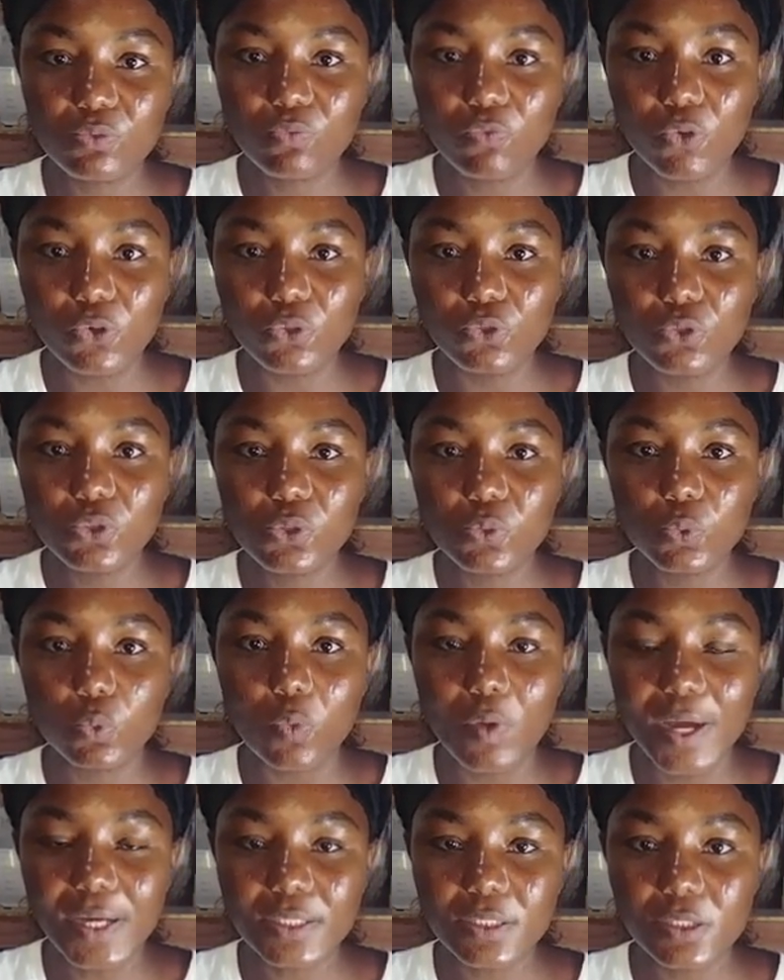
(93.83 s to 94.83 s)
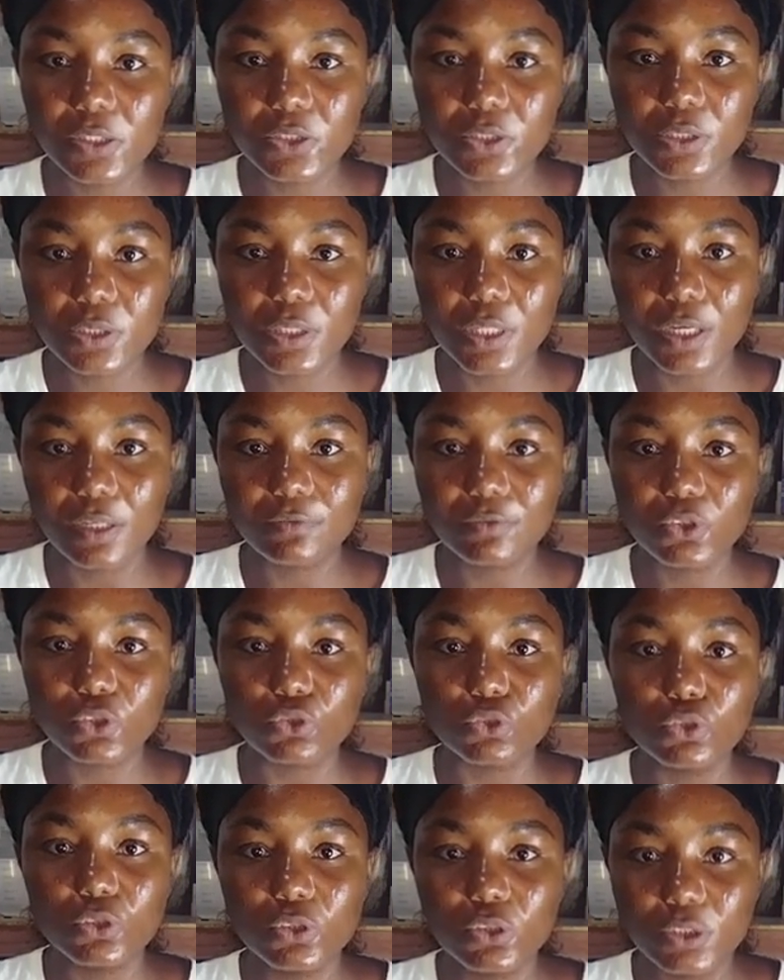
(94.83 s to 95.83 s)
for those whitish stuff
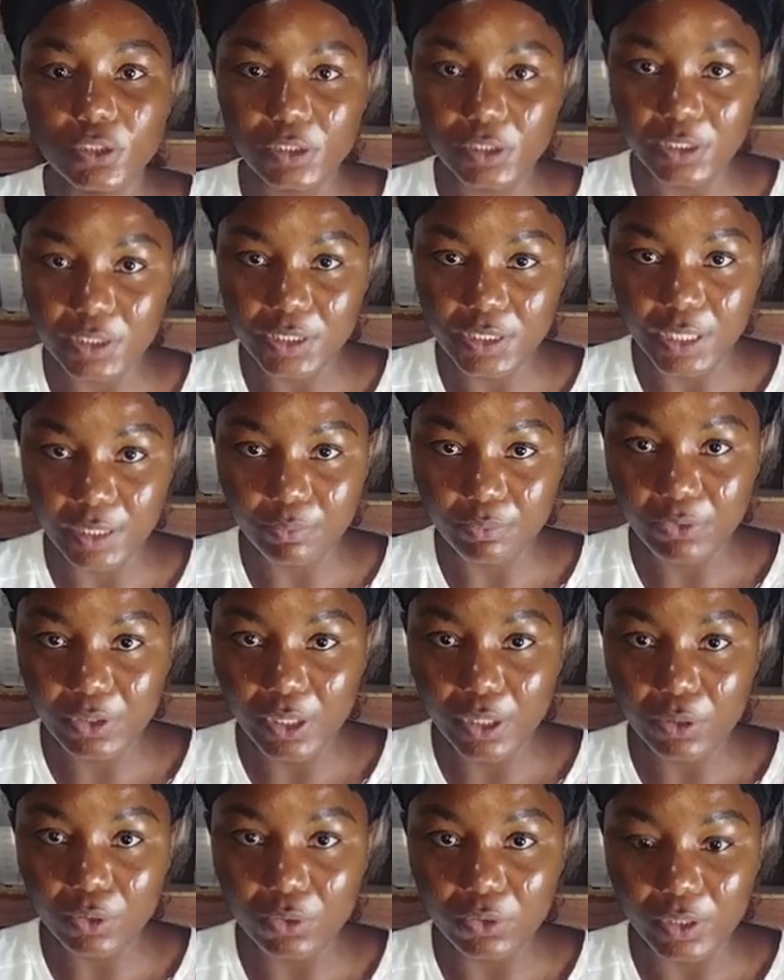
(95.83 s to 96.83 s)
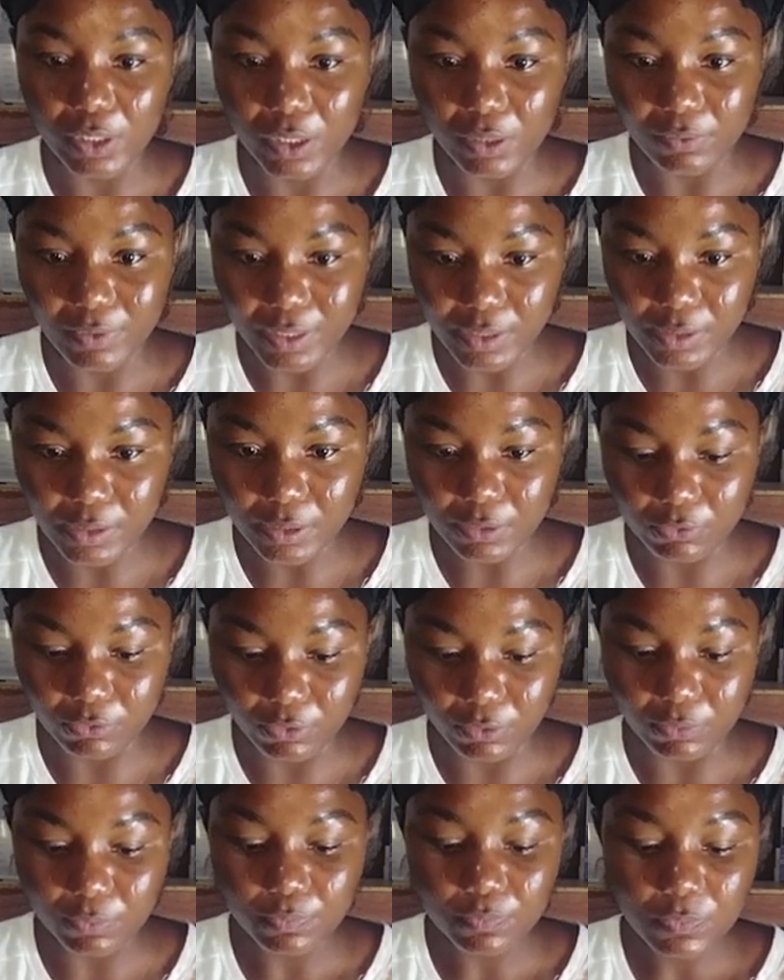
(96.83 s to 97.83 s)
to disappear on our
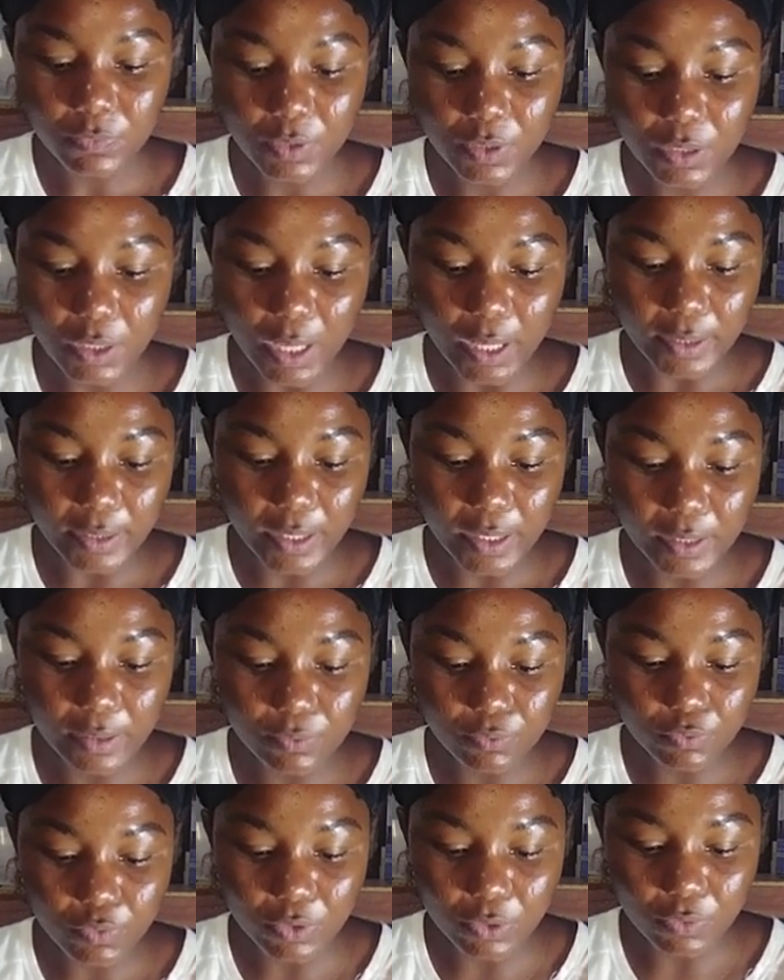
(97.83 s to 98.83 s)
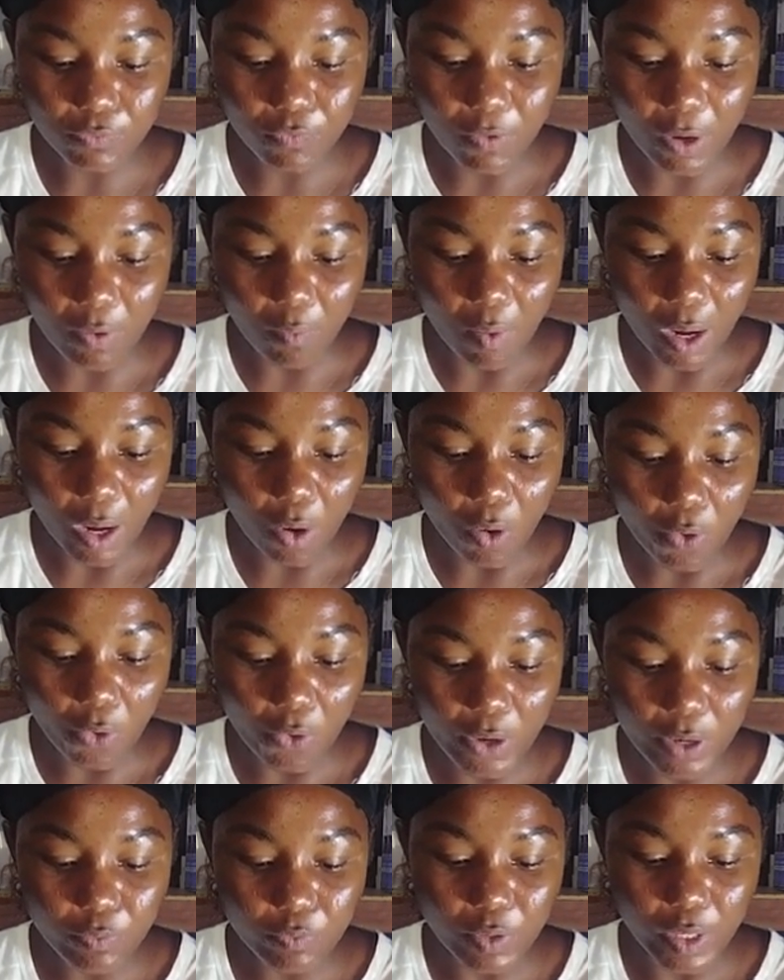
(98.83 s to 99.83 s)
skin. And then for our
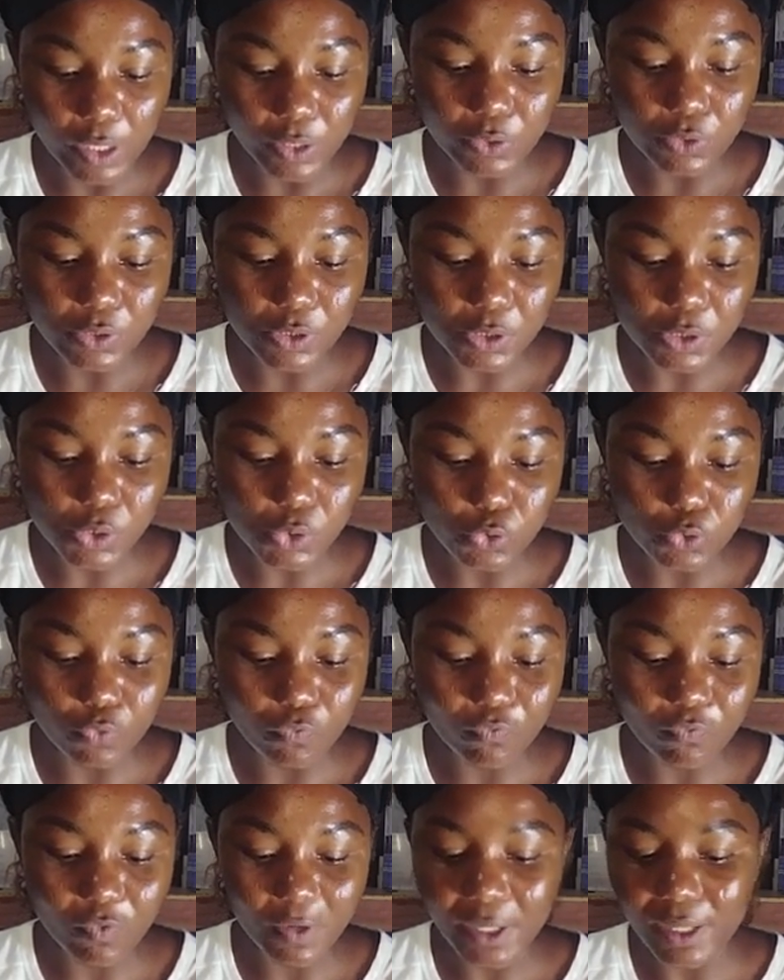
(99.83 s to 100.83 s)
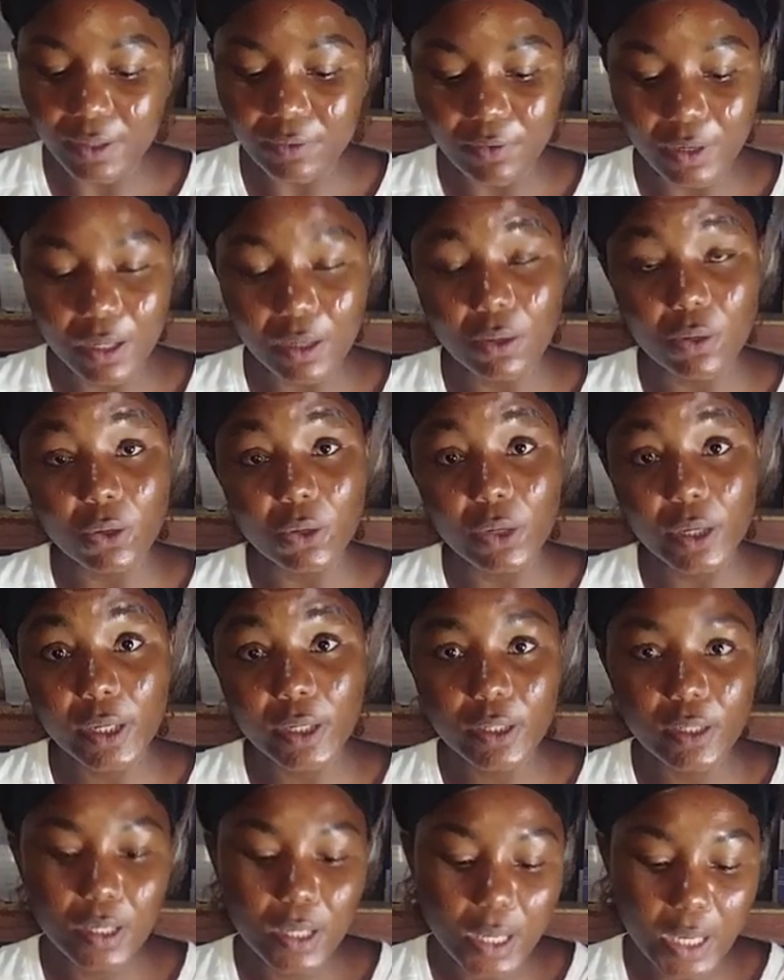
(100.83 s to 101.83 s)
oil, we are using sunflower oil,
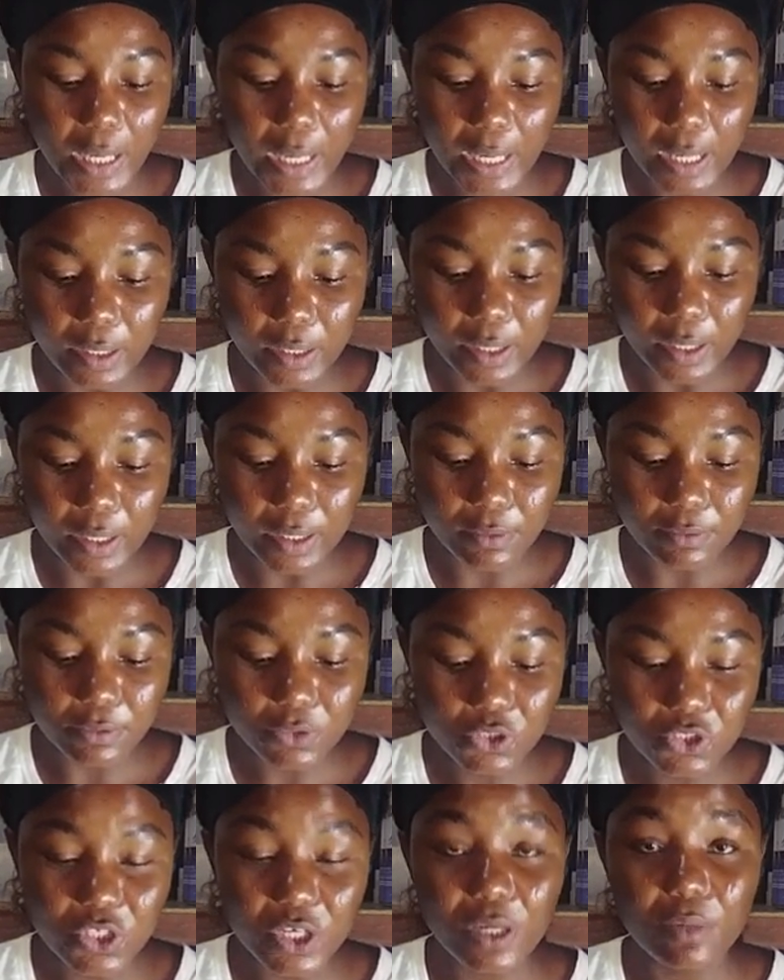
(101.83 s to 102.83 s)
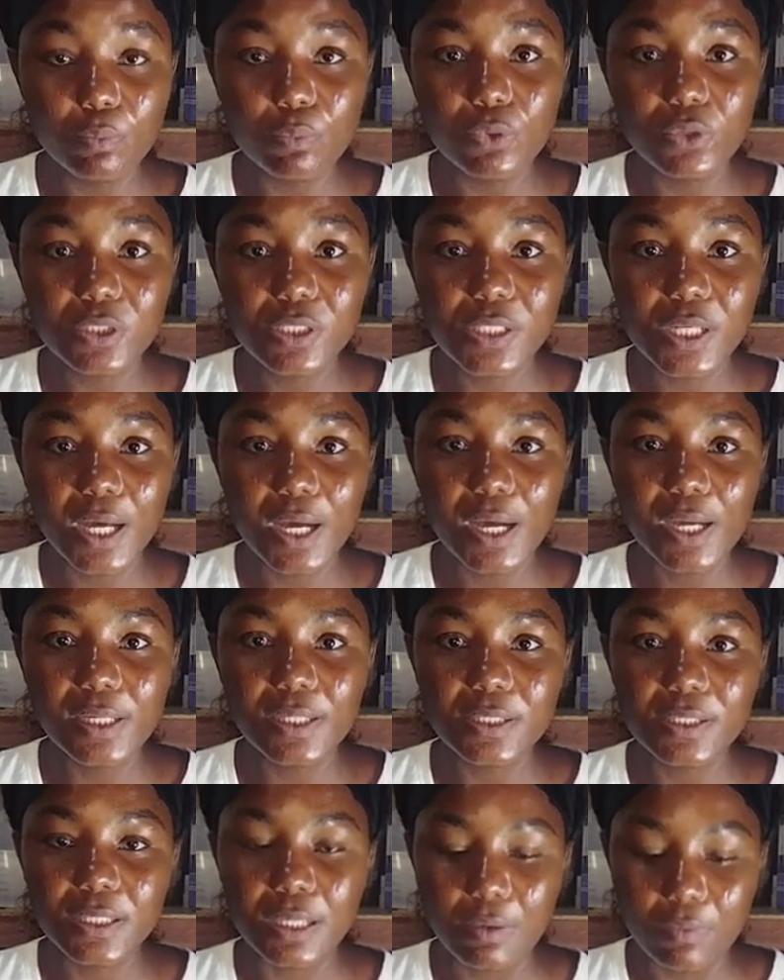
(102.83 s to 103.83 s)
and then shea butter
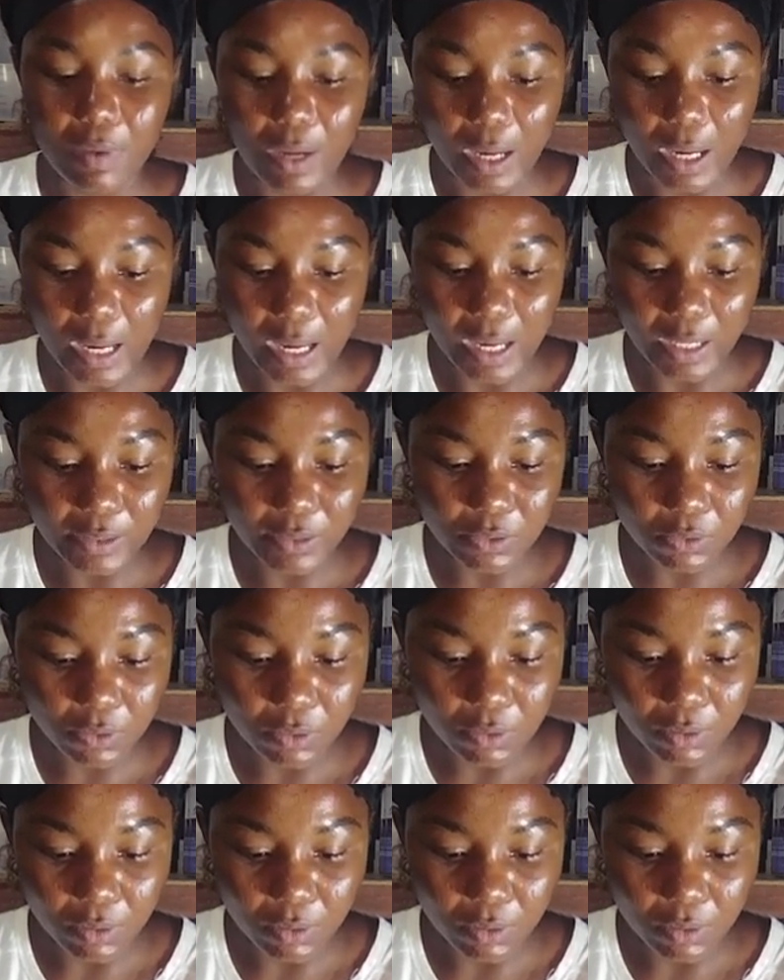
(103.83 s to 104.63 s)
is our hard